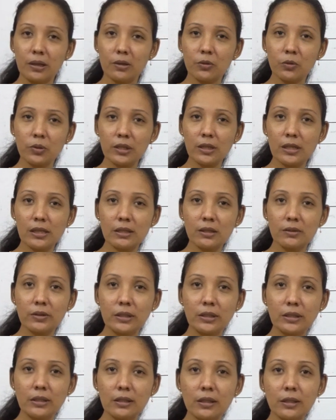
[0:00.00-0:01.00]
Kutil
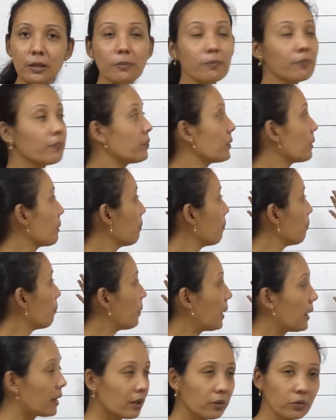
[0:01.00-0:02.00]
Kavaneta,
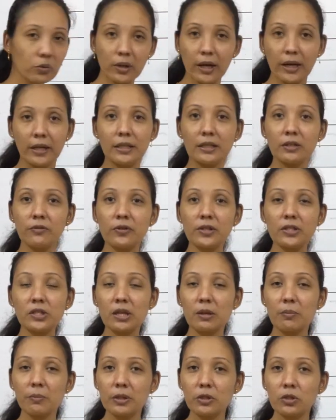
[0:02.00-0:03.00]
Padavo identify
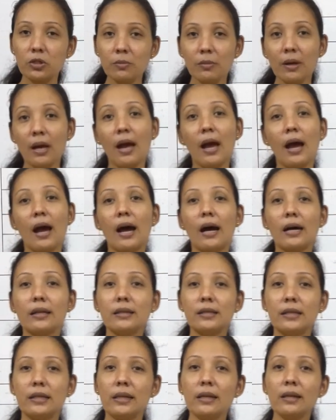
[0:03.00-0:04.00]
chambatum,
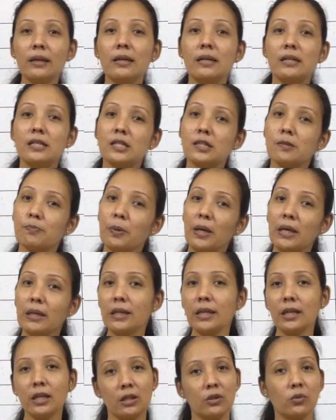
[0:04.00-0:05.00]
Adende,
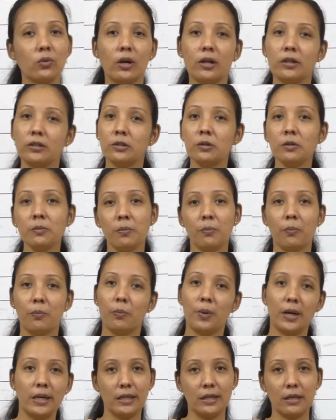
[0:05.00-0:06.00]
spelling and duano,
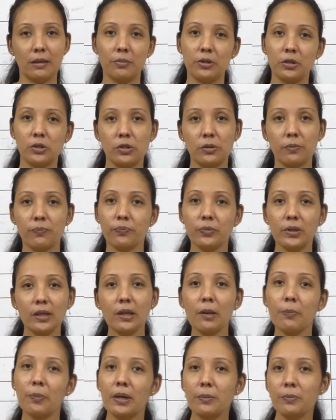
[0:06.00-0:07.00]
Padicambatum.
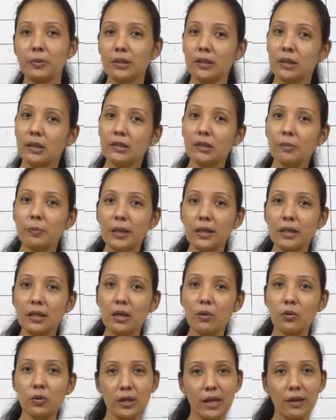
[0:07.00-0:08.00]
Get a papa
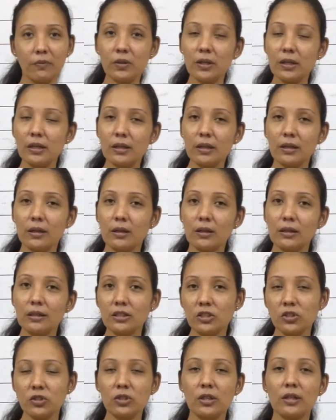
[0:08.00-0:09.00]
Padica, can we
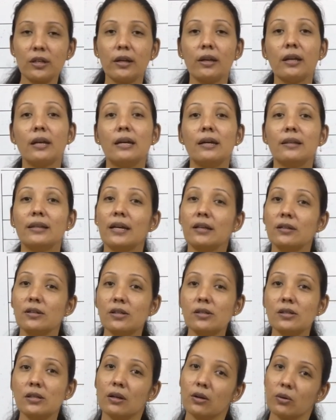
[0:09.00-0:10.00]
learn, children? That
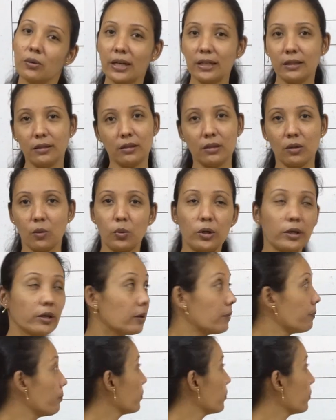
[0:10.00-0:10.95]
is, write the word.